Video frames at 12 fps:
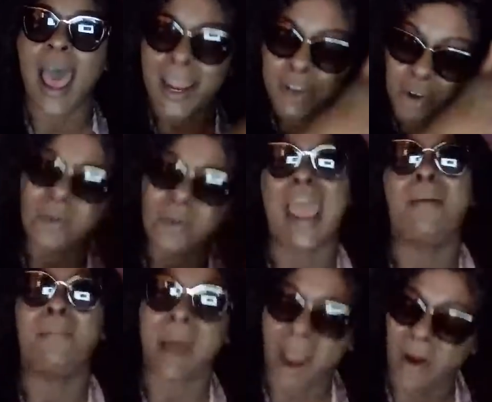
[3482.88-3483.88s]
I do
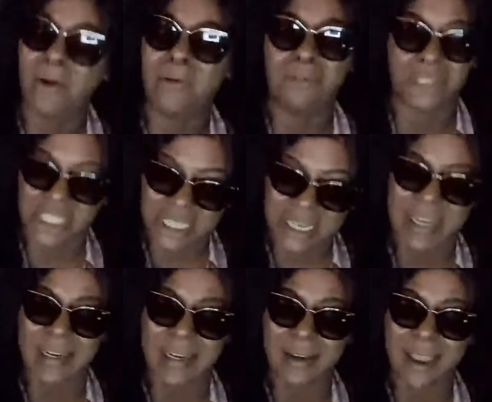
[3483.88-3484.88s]
got my own
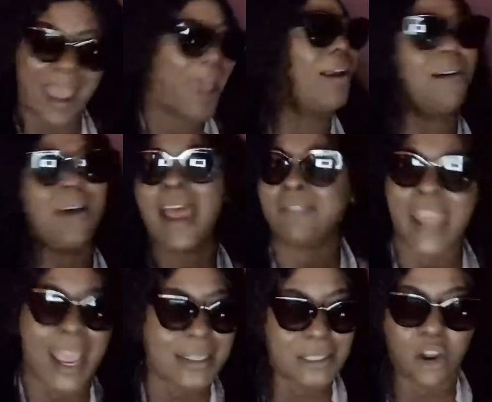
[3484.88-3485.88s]
shit. I don't have
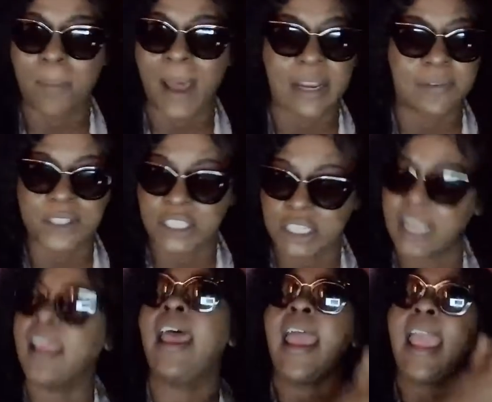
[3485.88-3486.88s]
to ask nobody for
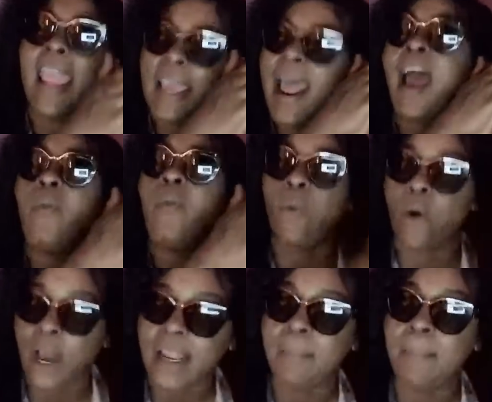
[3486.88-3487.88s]
shit. And I
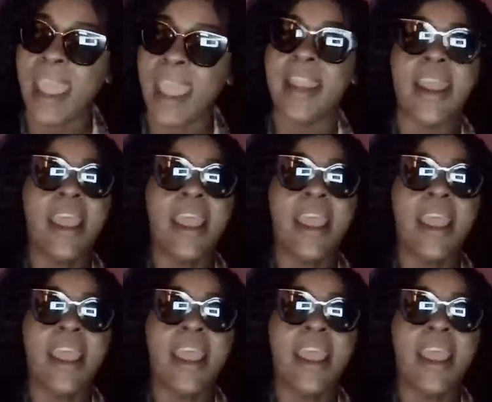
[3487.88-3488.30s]
want a man